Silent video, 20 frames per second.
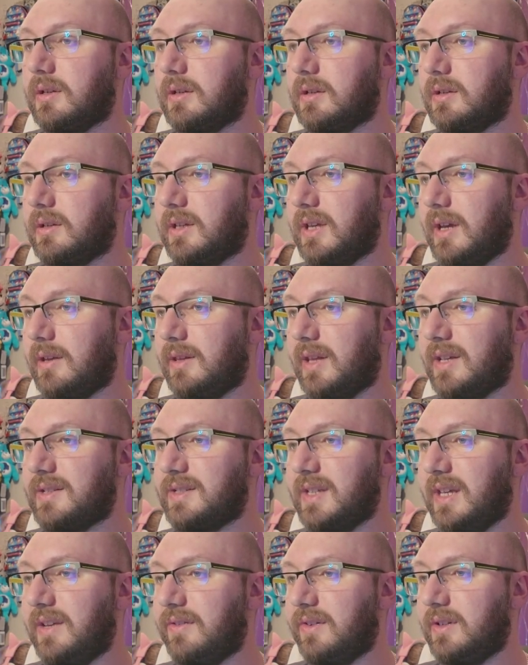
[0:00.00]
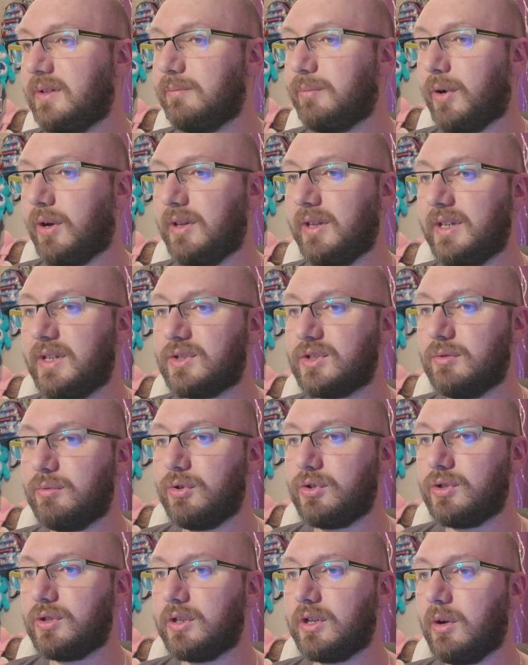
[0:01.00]
Yeah, nice even poly
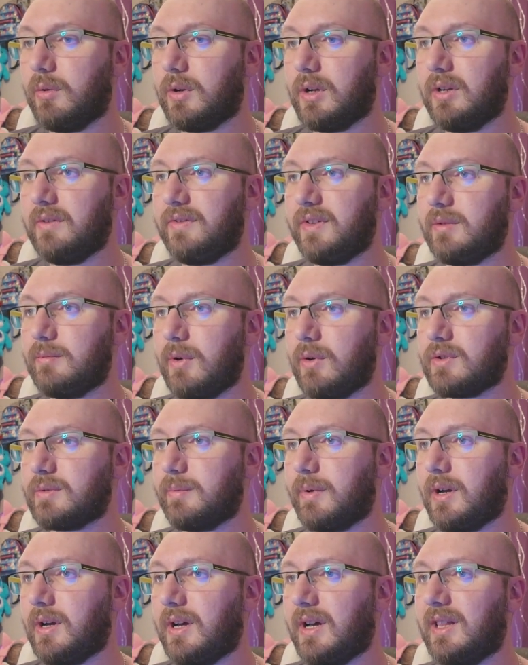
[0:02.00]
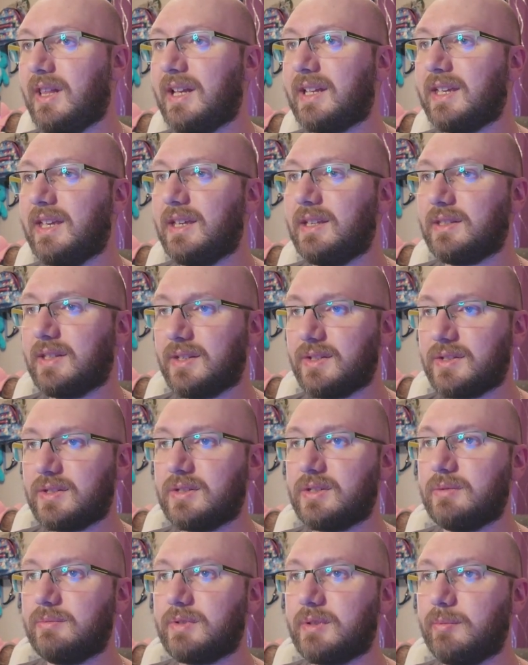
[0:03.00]
distribution going on for the most part. I like it. Nice,
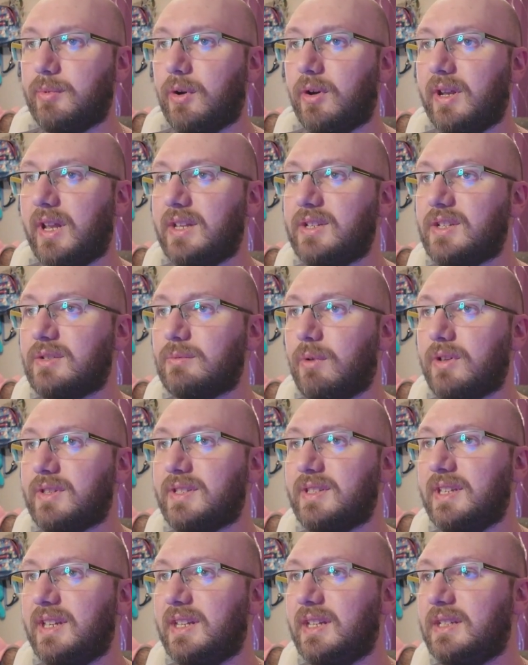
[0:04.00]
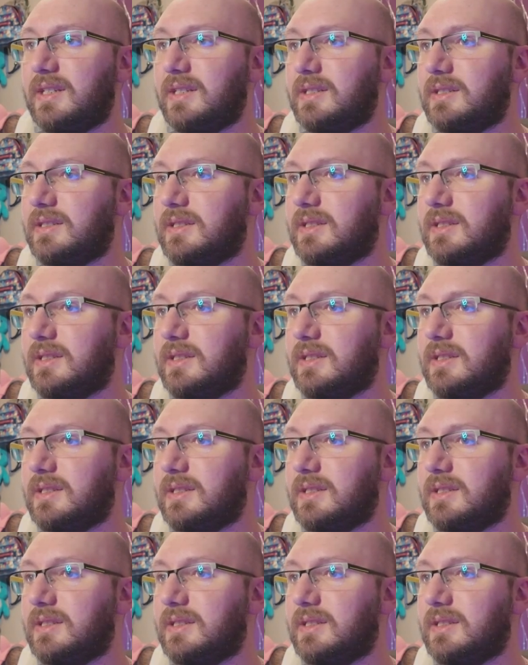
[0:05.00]
some support on edges where it's needed.